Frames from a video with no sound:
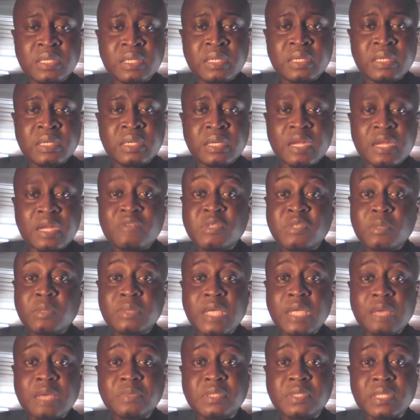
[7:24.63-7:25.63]
and even
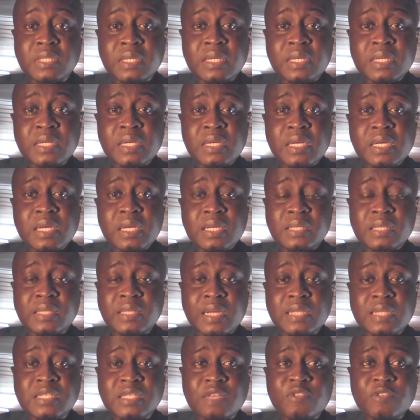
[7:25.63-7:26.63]
sometimes three
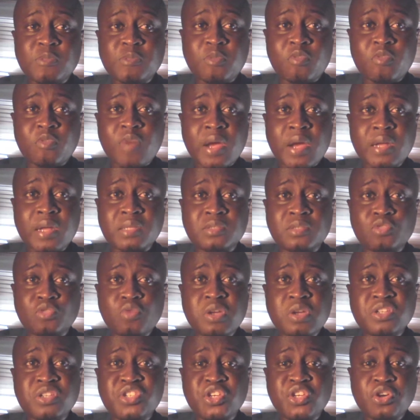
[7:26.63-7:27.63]
internet service providers to
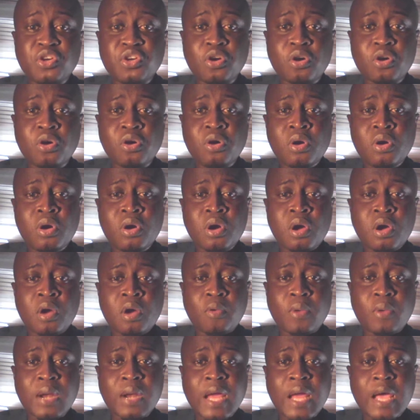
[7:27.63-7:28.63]
ensure
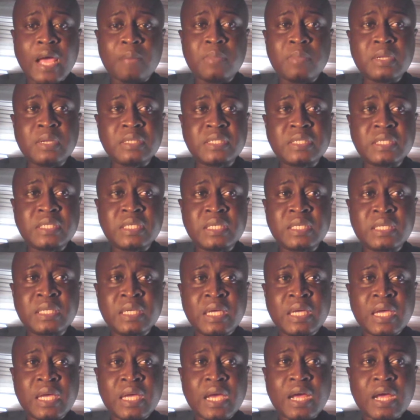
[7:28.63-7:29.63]
reliability
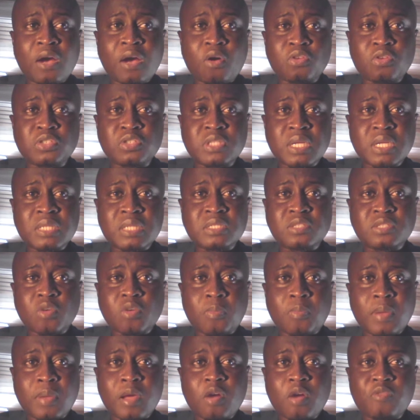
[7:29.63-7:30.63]
and constant
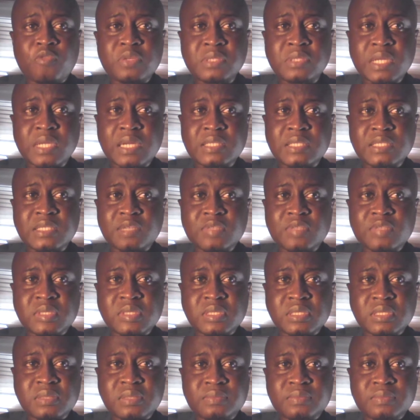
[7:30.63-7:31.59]
supply of internet services.